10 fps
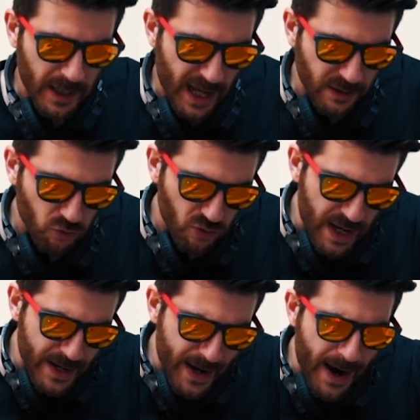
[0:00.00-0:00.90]
And
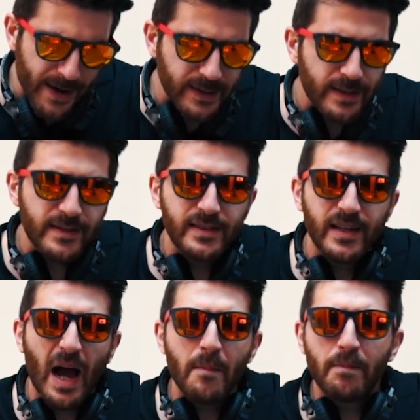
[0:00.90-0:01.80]
today, guys,
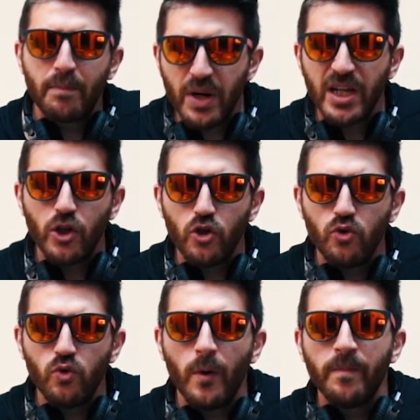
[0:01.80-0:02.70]
I bring
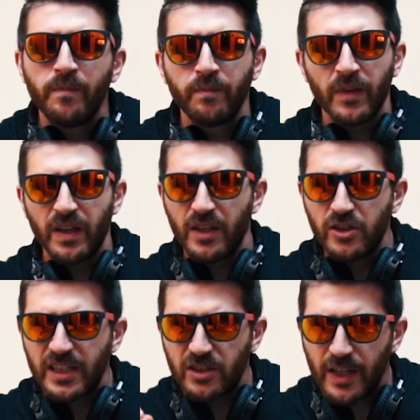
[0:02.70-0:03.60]
you the
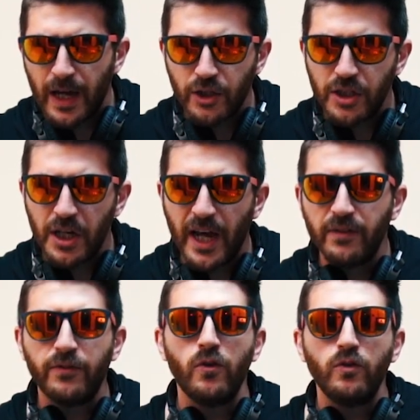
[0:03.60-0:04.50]
Satechi
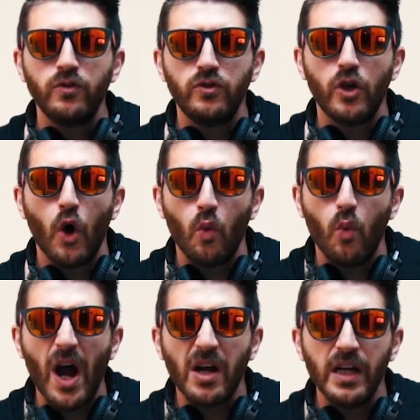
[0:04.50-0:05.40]
headphones,
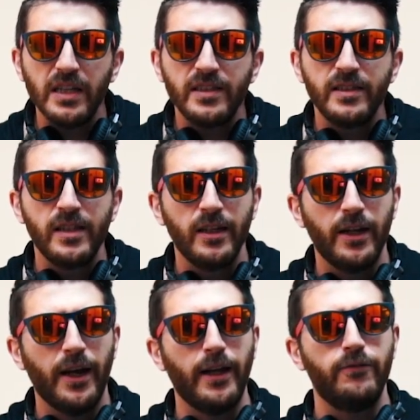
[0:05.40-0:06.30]
wireless
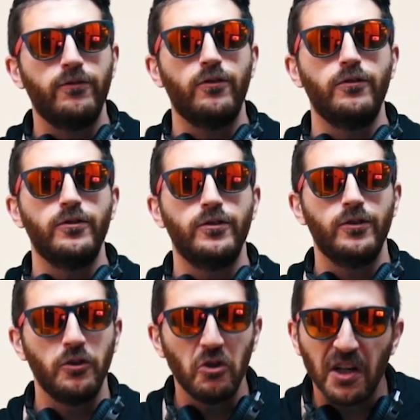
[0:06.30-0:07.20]

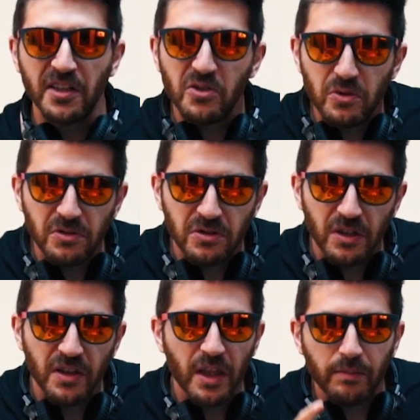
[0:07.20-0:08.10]
headphones. You can use
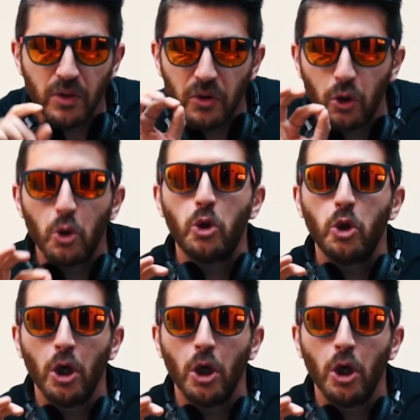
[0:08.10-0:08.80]
the Bluetooth